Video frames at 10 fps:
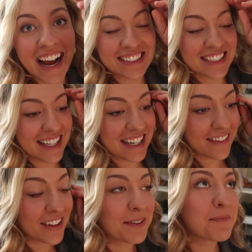actually think
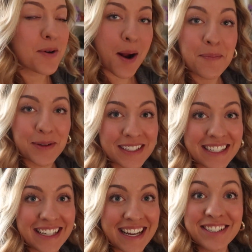I've like
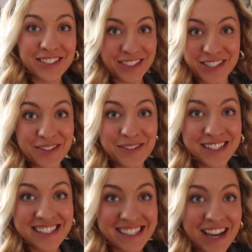properly
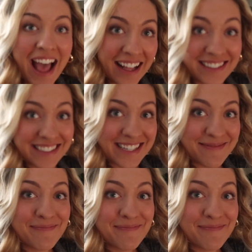introduced Allison,